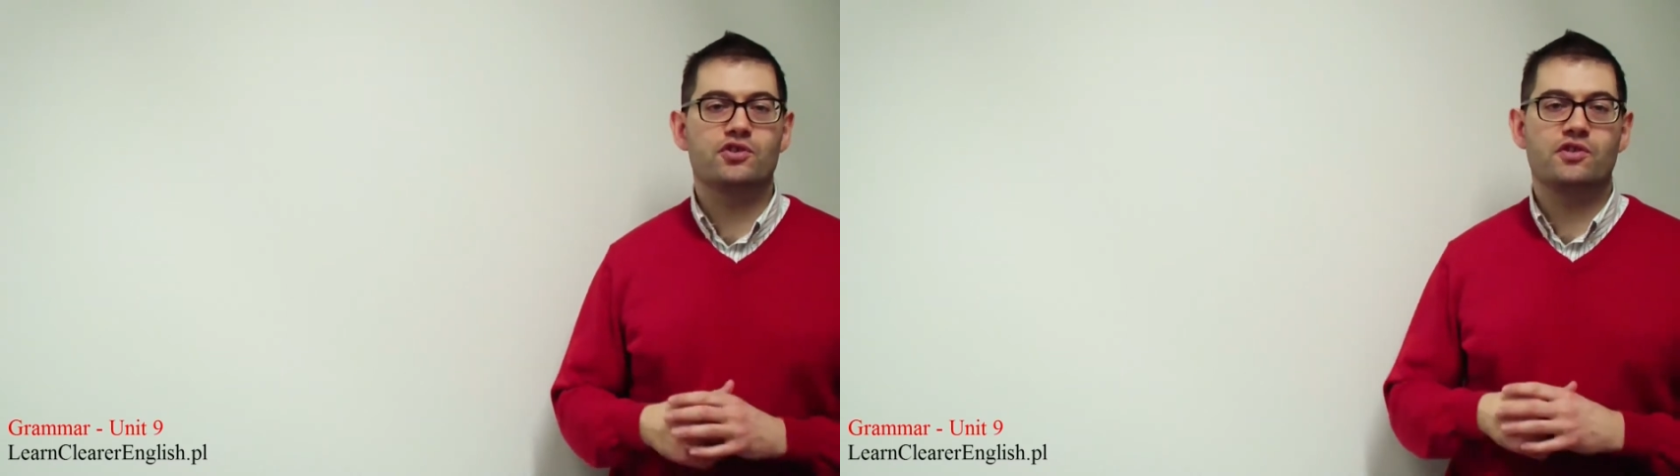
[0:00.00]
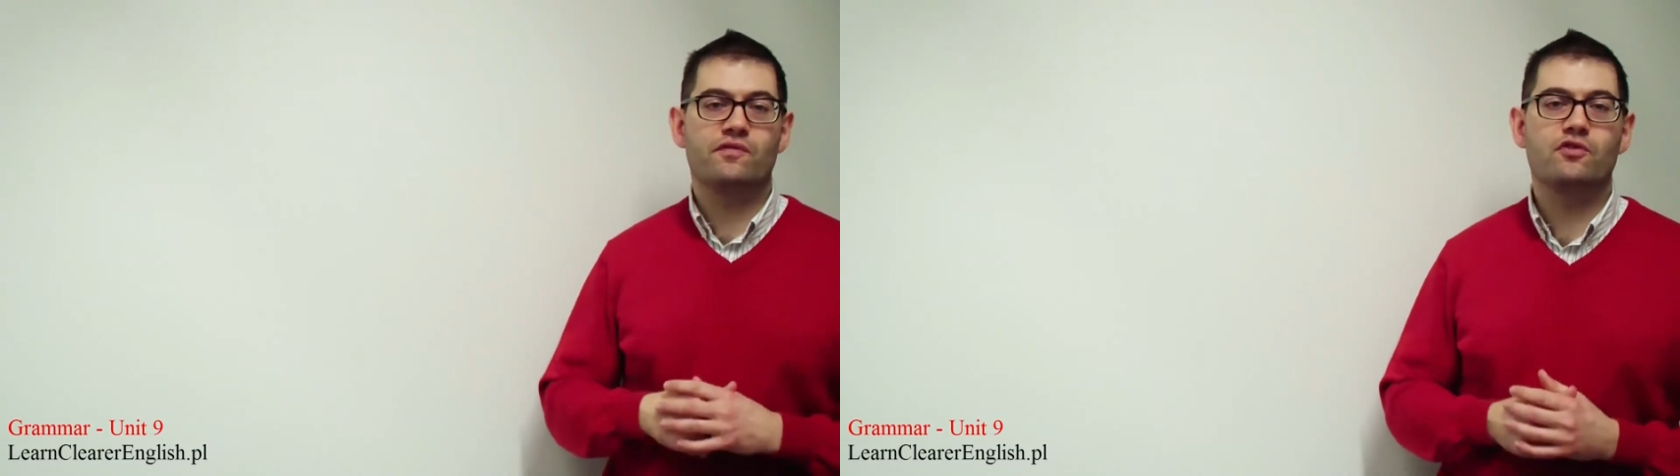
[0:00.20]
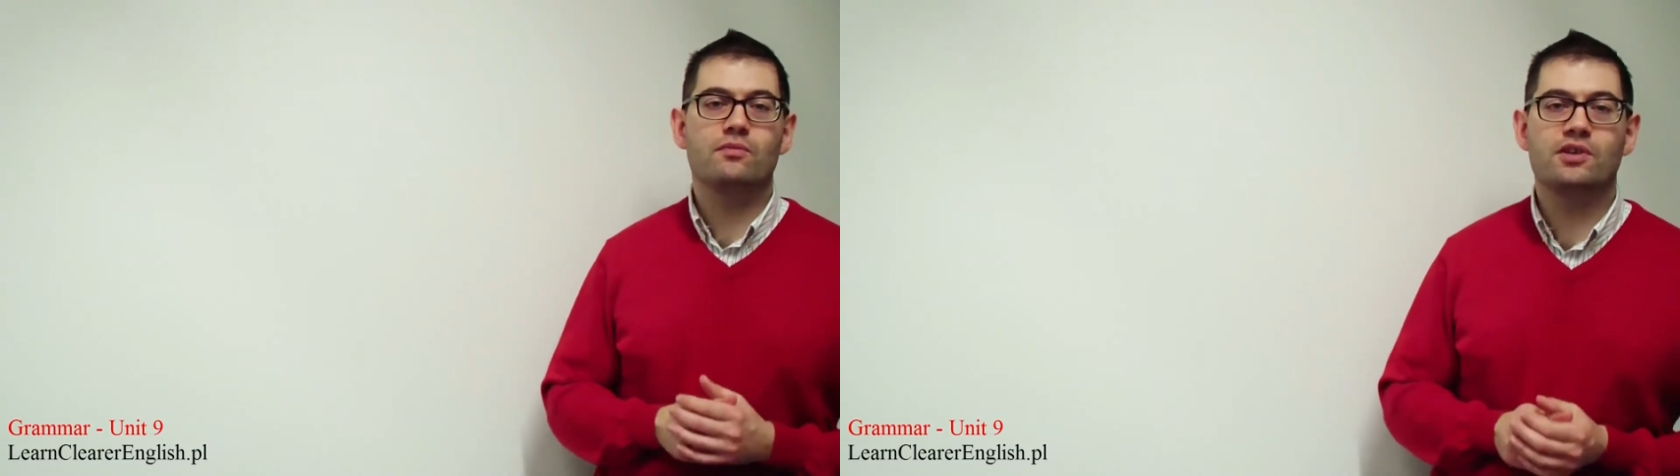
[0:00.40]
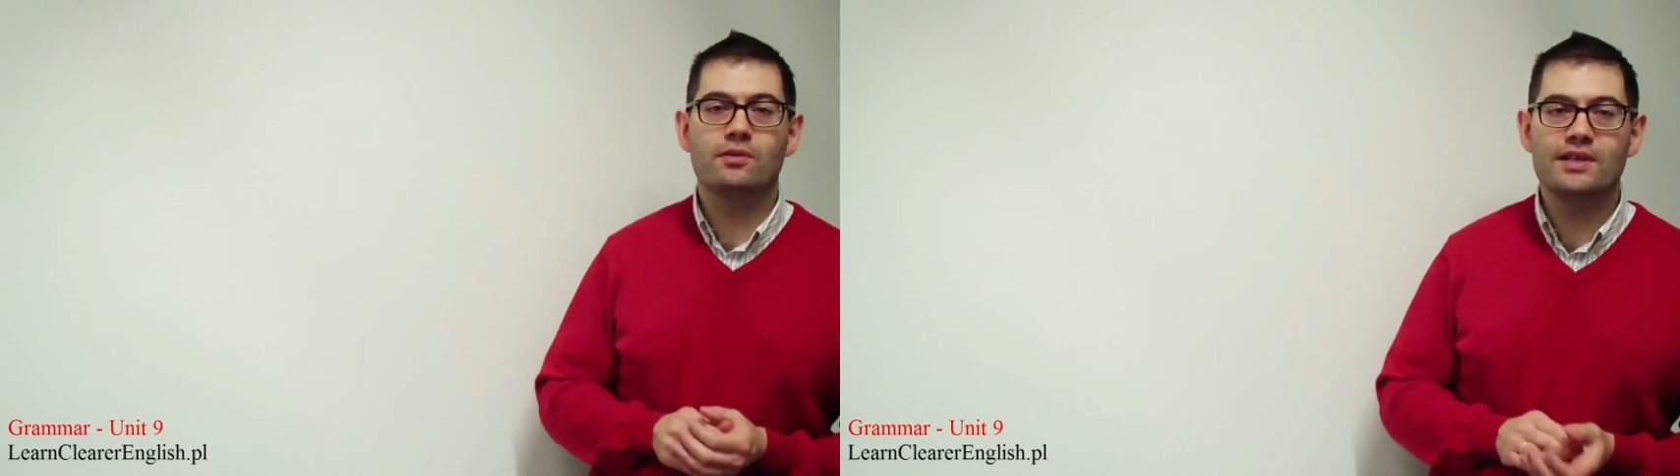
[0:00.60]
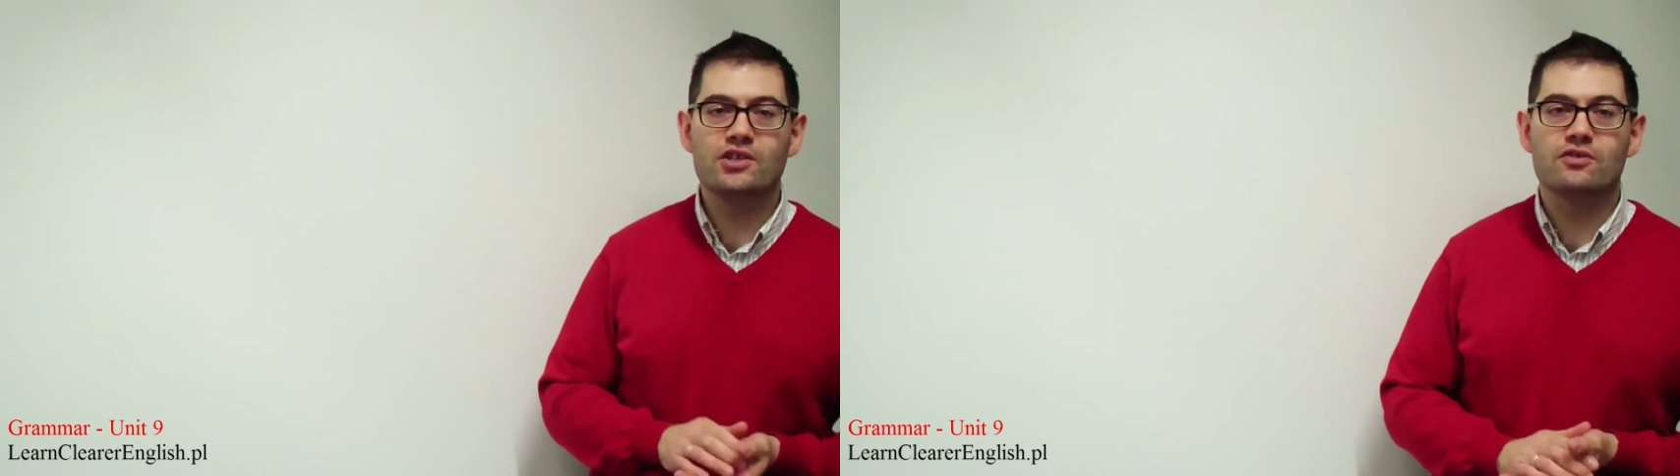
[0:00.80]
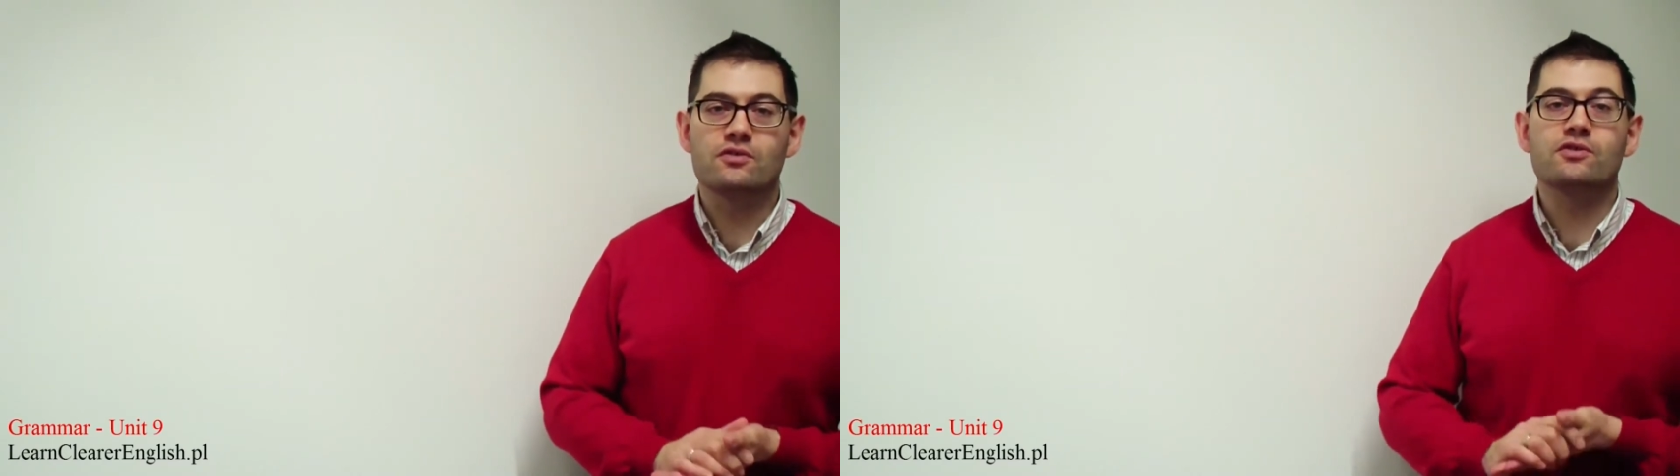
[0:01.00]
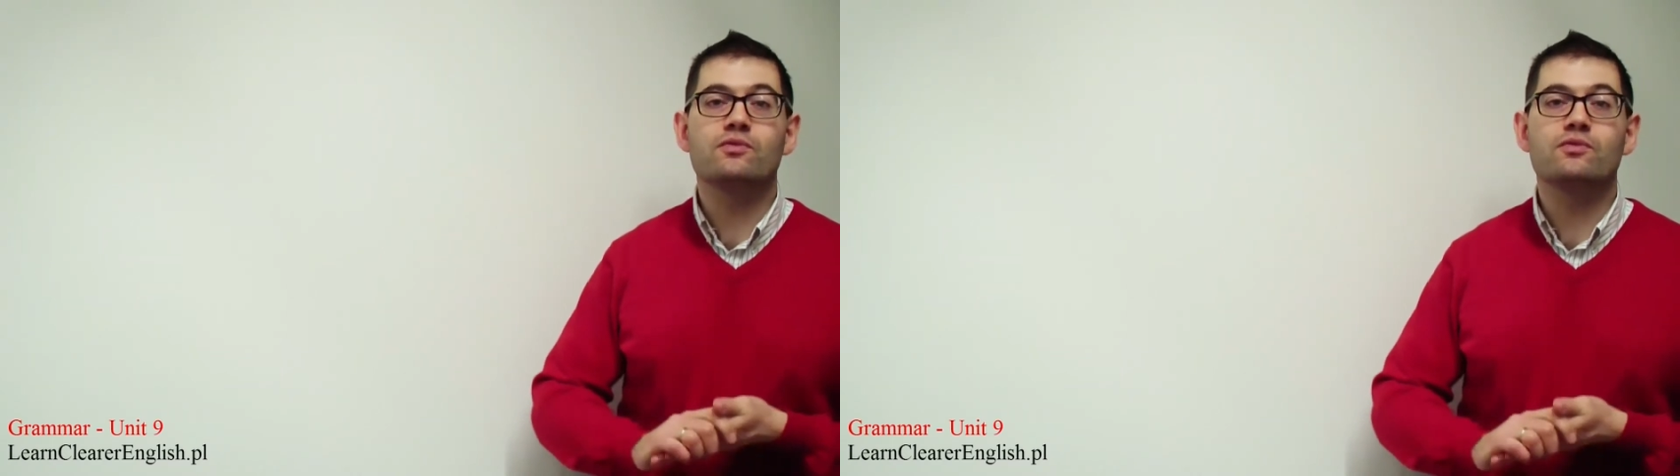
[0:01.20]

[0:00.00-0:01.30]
to form questions,